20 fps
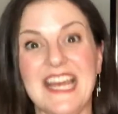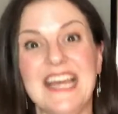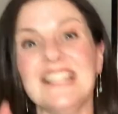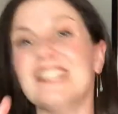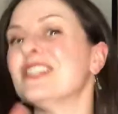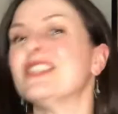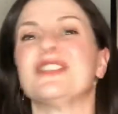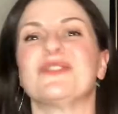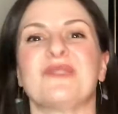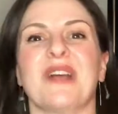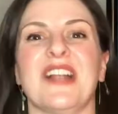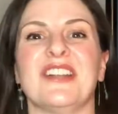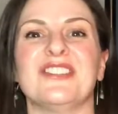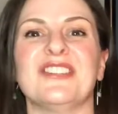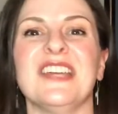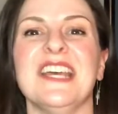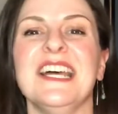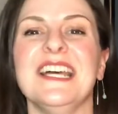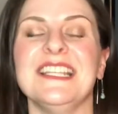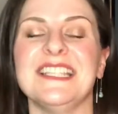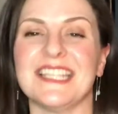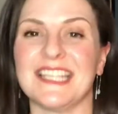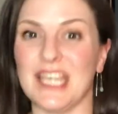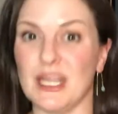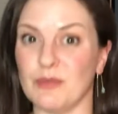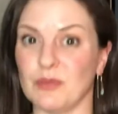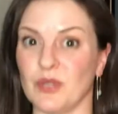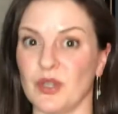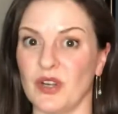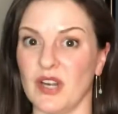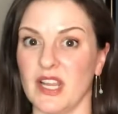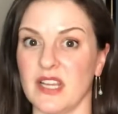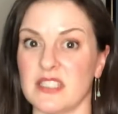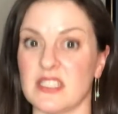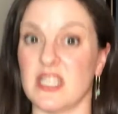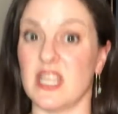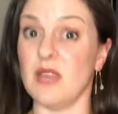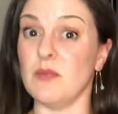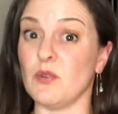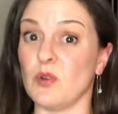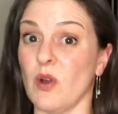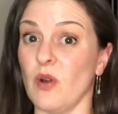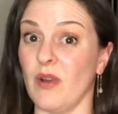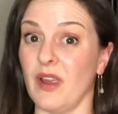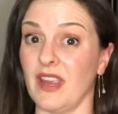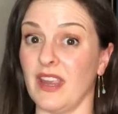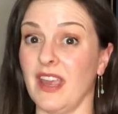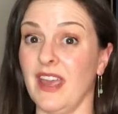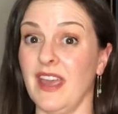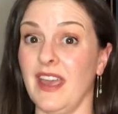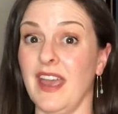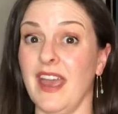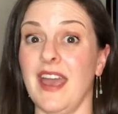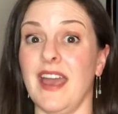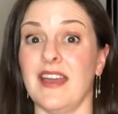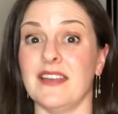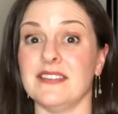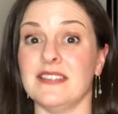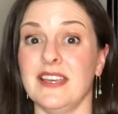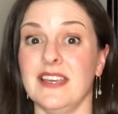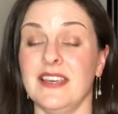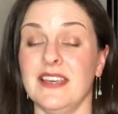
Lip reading: to stretch, to keep learning, to keep growing, and